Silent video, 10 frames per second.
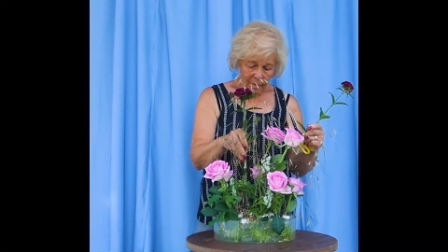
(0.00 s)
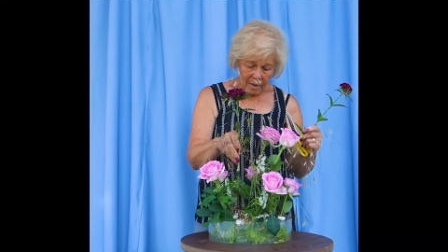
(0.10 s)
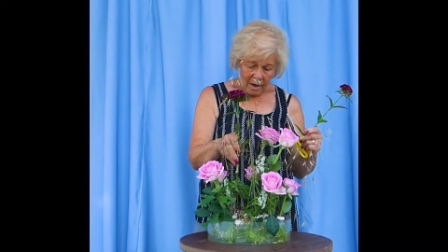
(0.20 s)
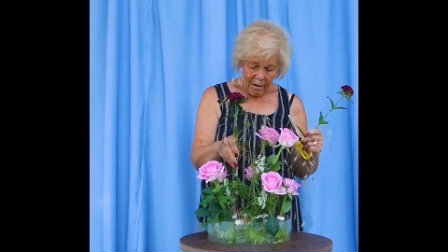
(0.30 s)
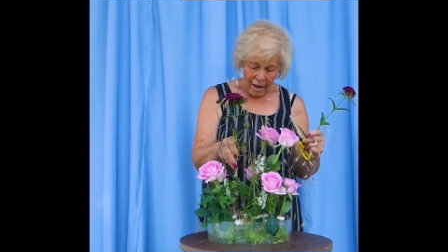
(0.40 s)

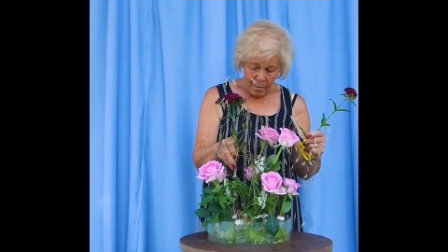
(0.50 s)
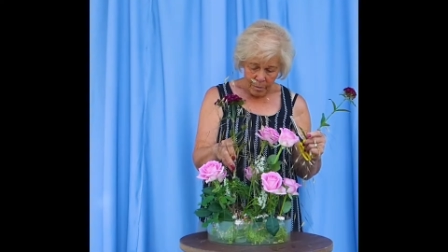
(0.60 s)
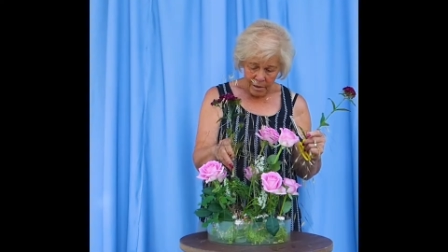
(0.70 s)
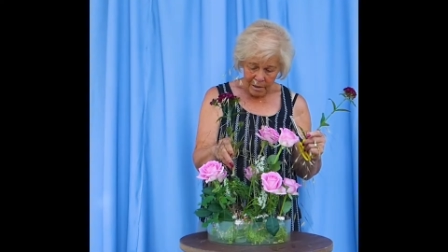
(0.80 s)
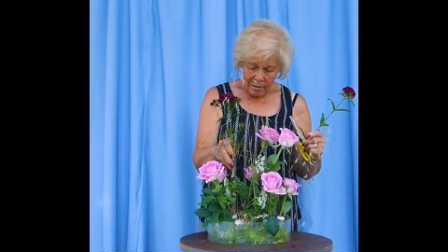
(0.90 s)
They're
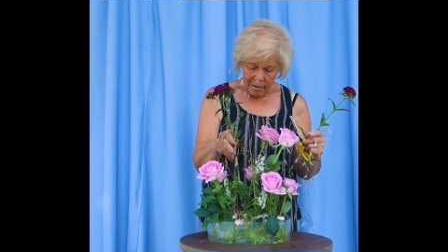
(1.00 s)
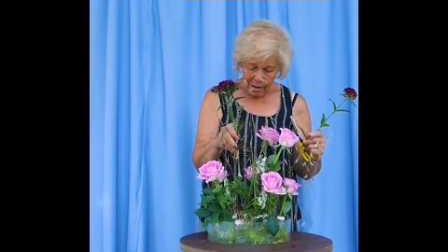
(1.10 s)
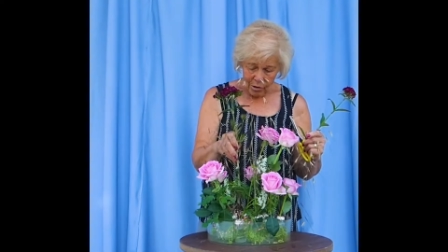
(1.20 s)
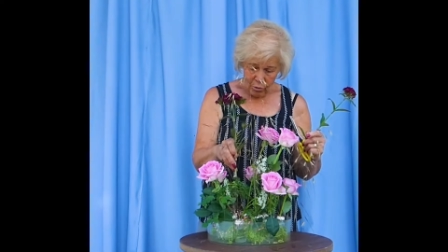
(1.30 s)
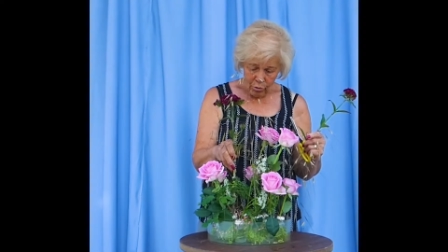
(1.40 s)
absolutely
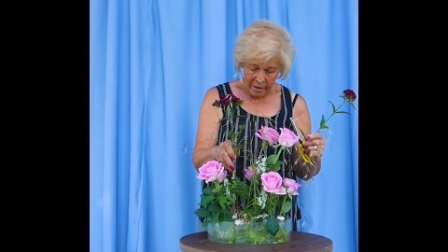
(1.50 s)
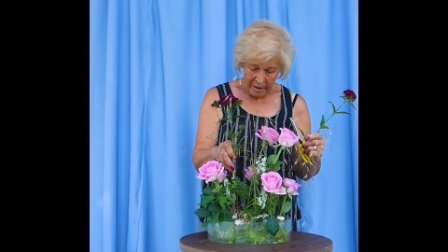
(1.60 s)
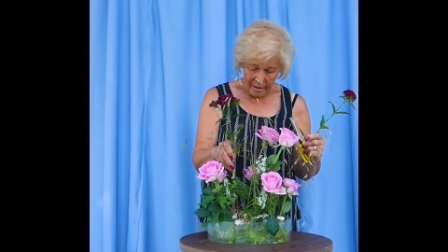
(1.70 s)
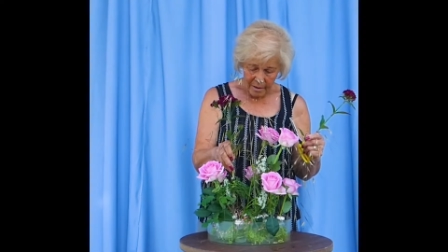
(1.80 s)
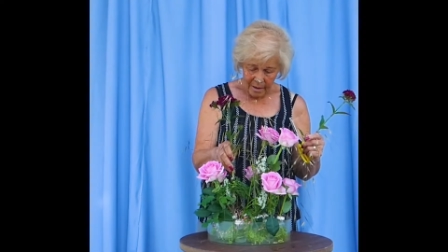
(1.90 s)

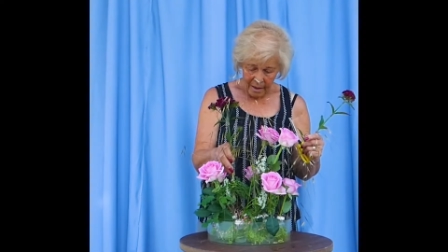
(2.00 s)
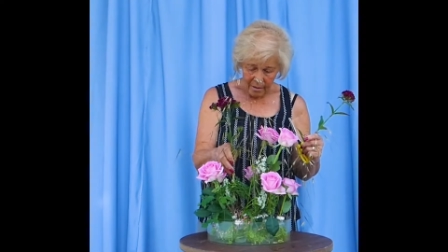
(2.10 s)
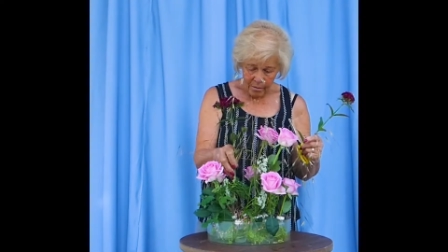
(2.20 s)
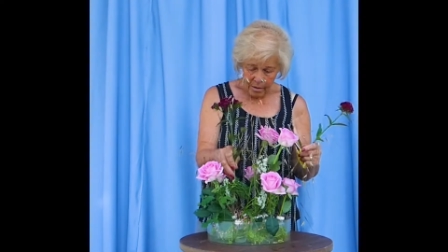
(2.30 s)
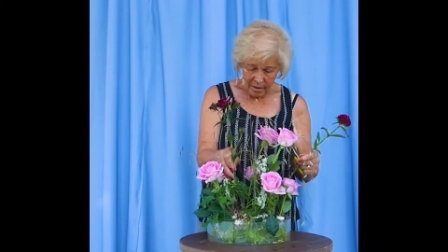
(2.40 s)
glorious now.